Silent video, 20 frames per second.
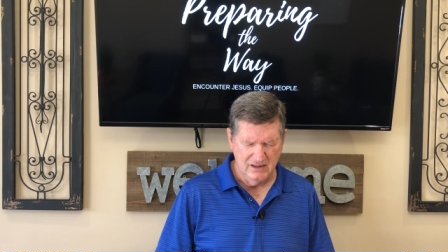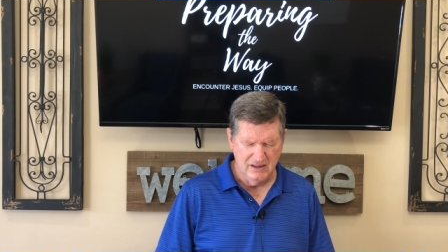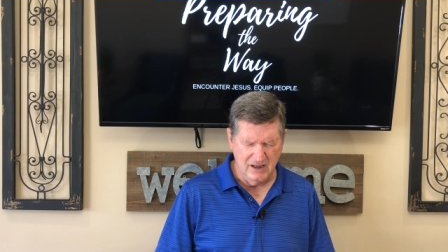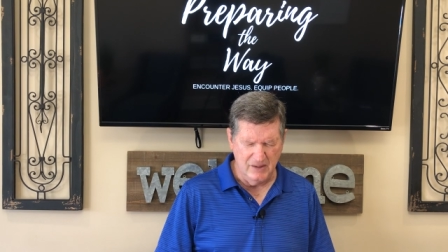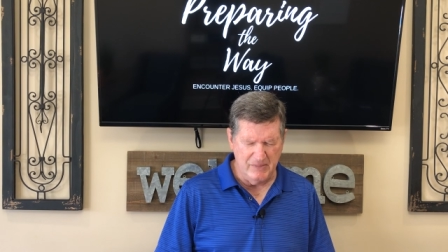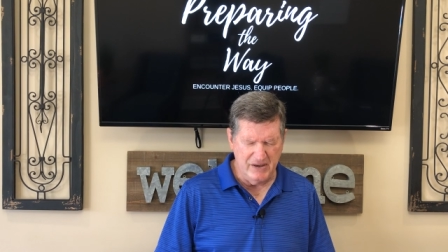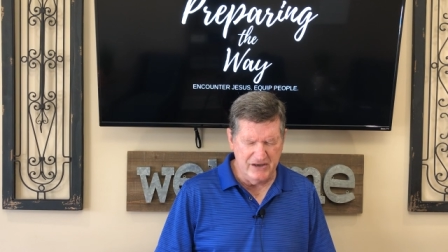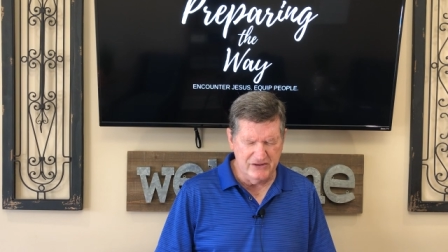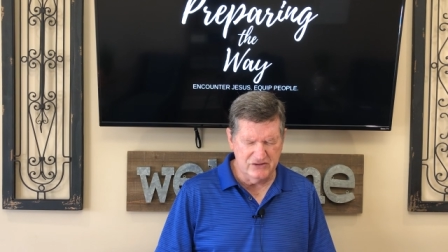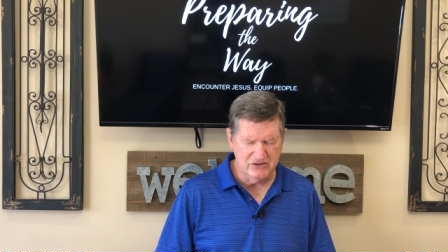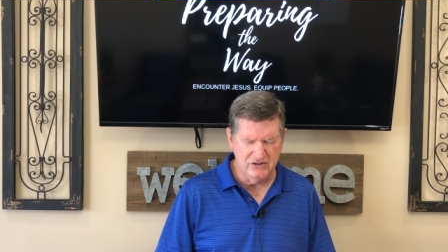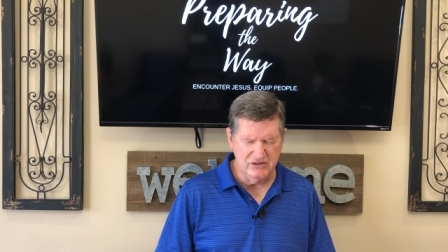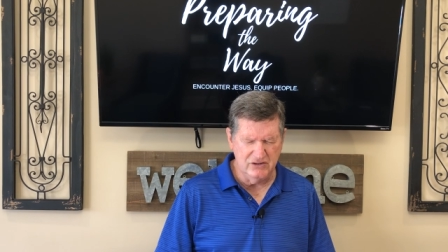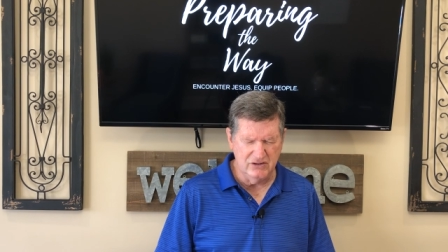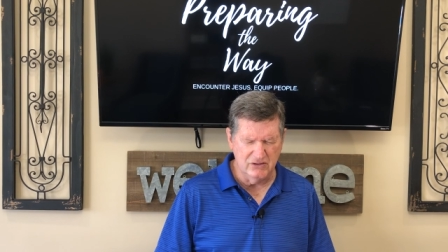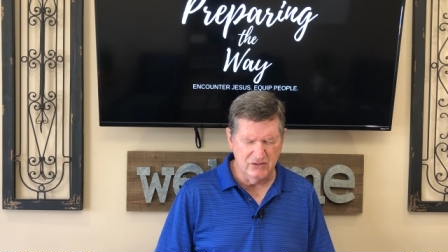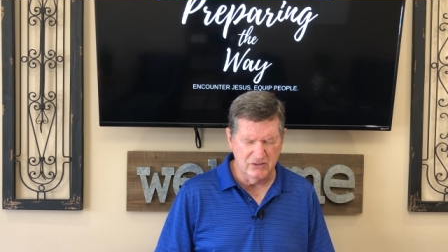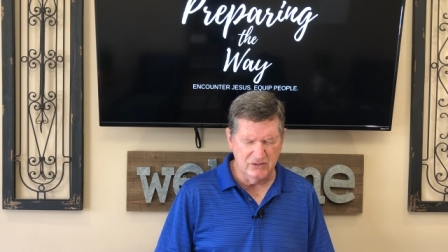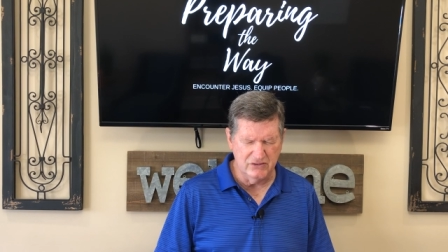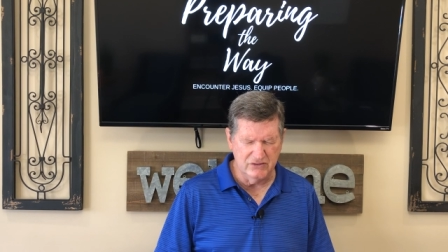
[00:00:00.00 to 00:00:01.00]
I'm asking
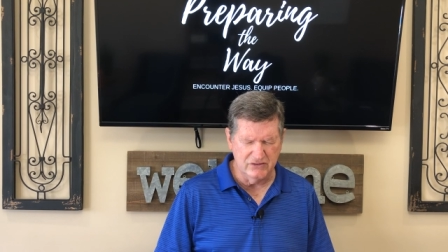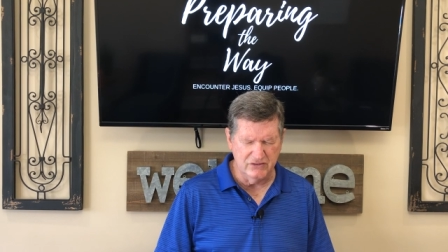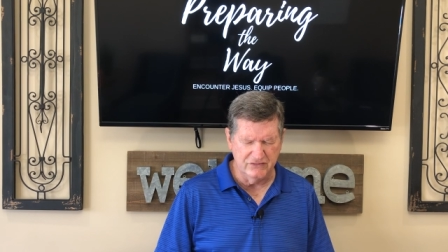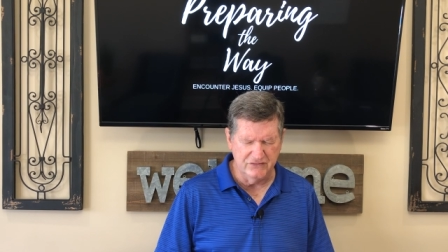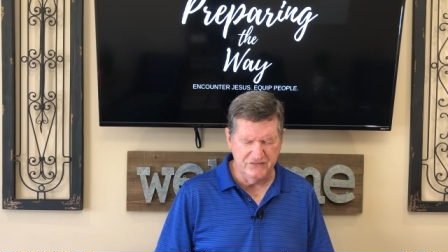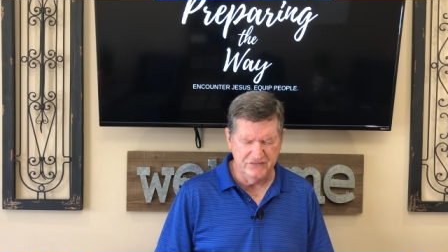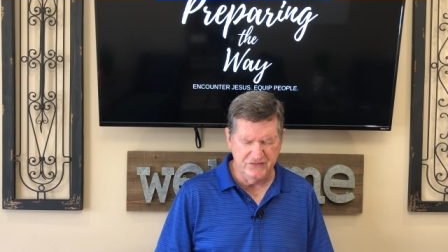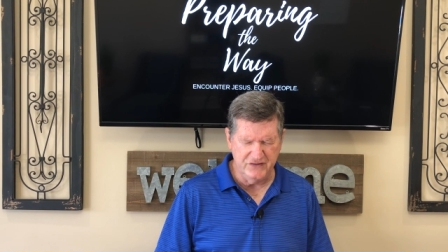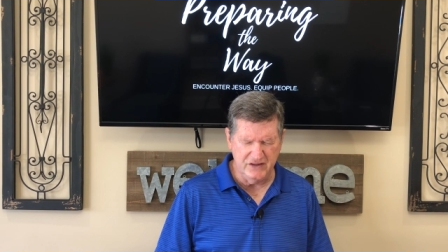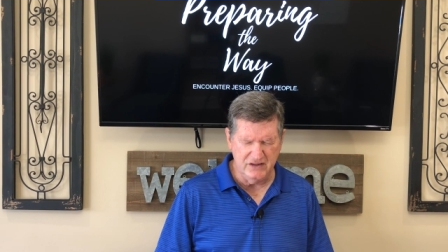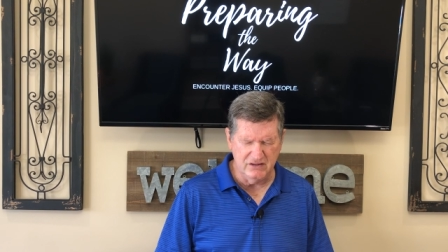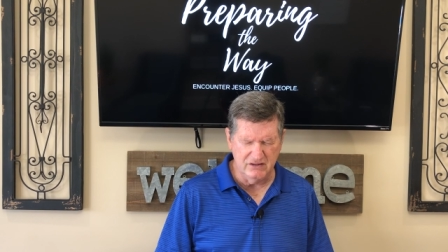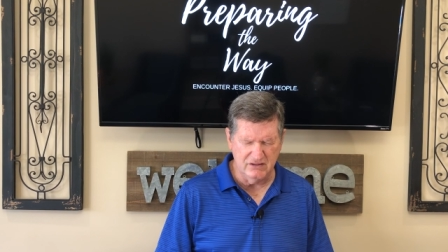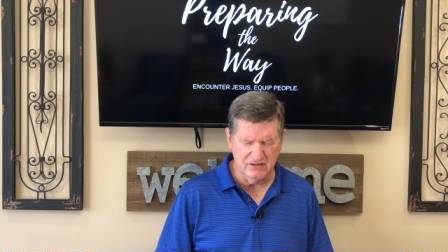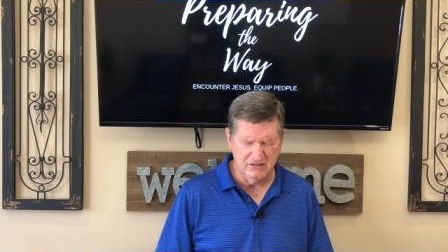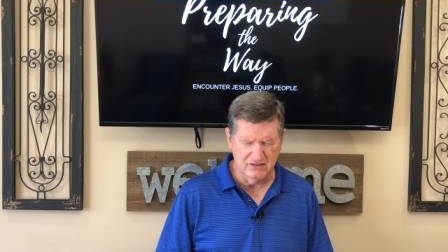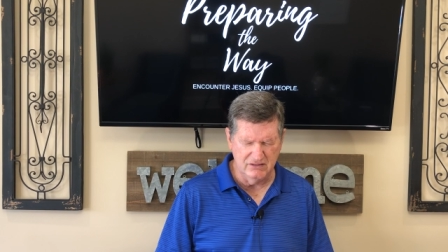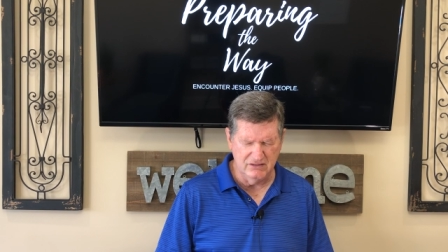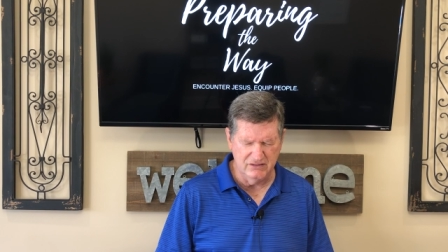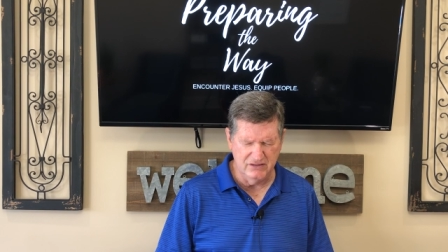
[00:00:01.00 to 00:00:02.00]
you, Lord, to
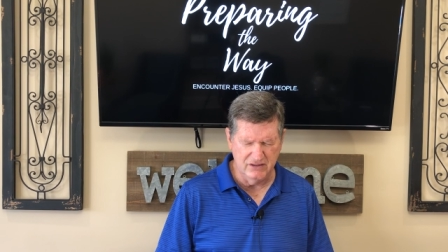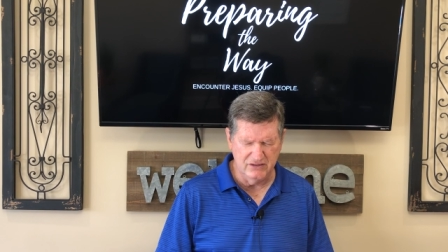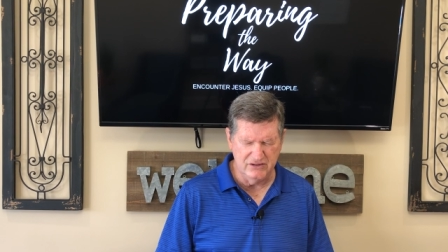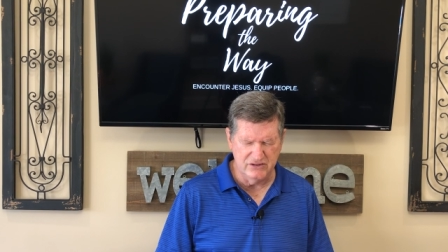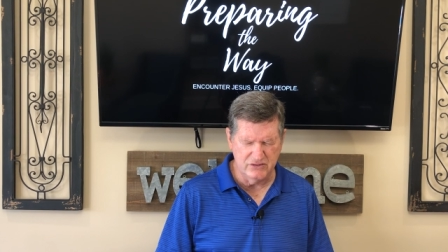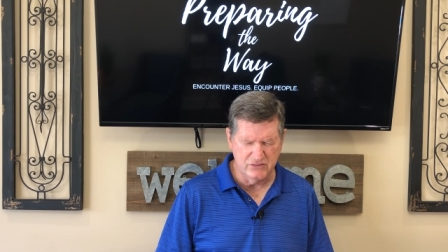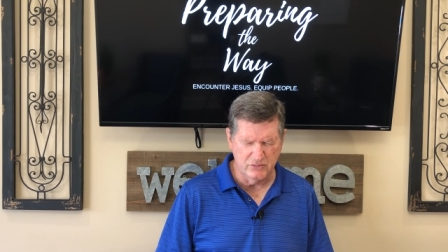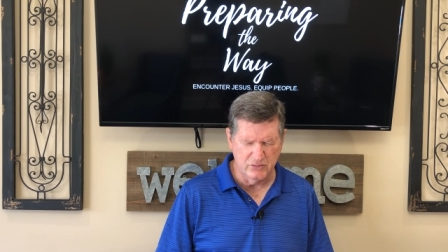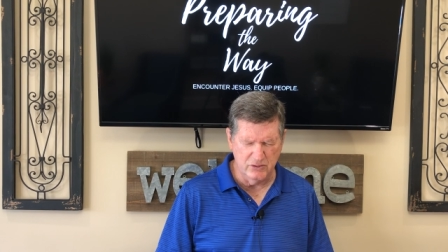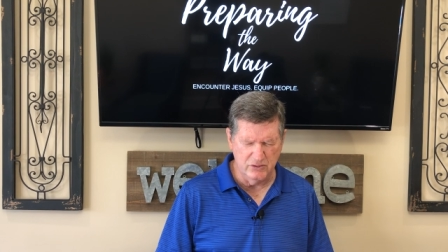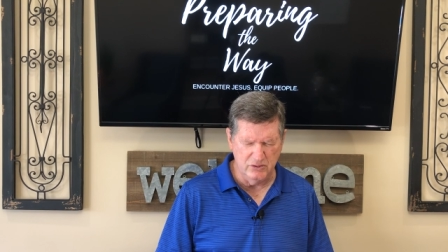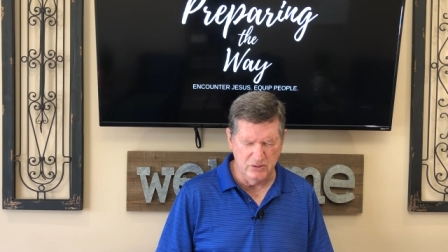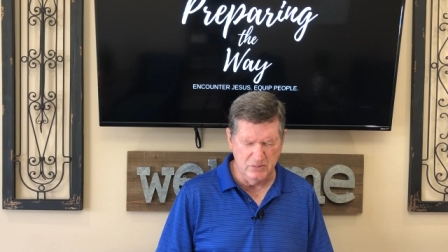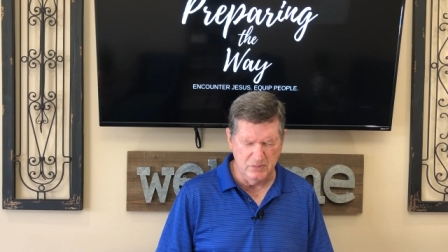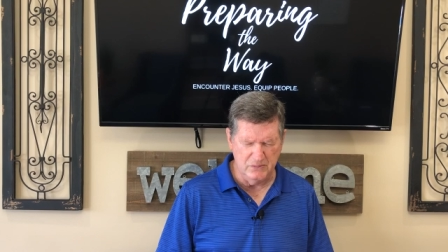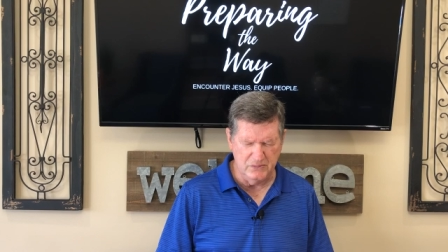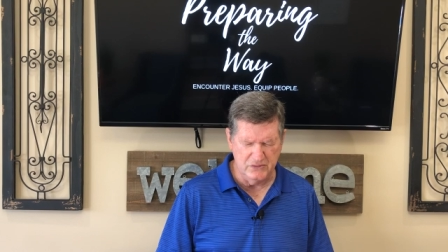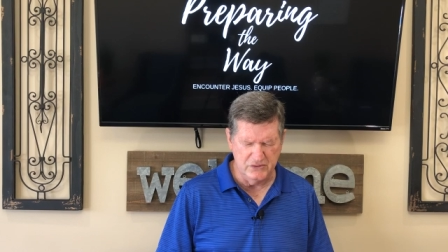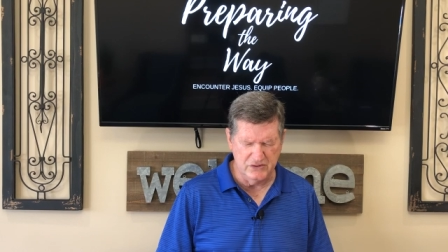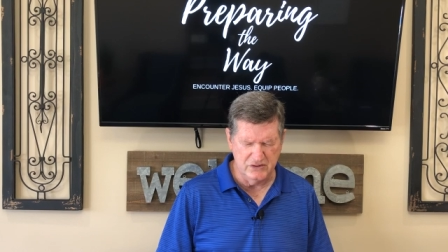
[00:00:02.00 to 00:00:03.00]
fill these
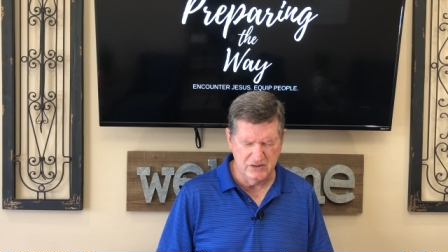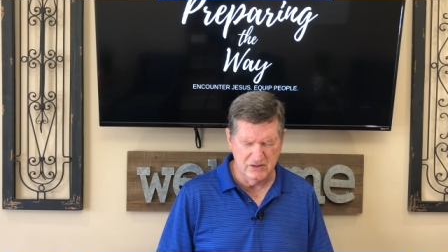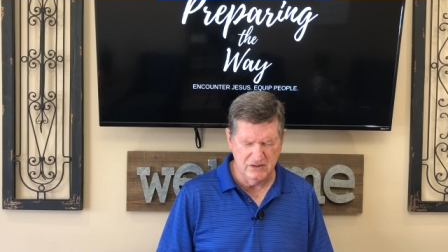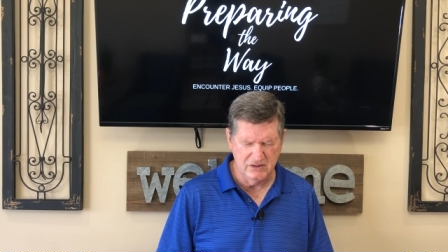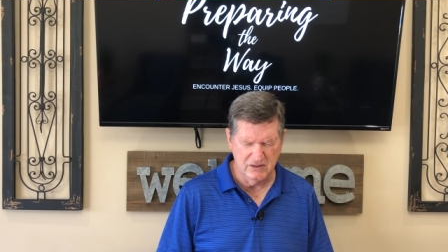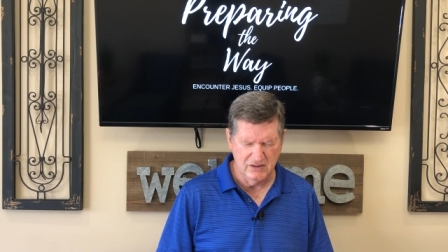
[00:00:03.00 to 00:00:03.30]
rooms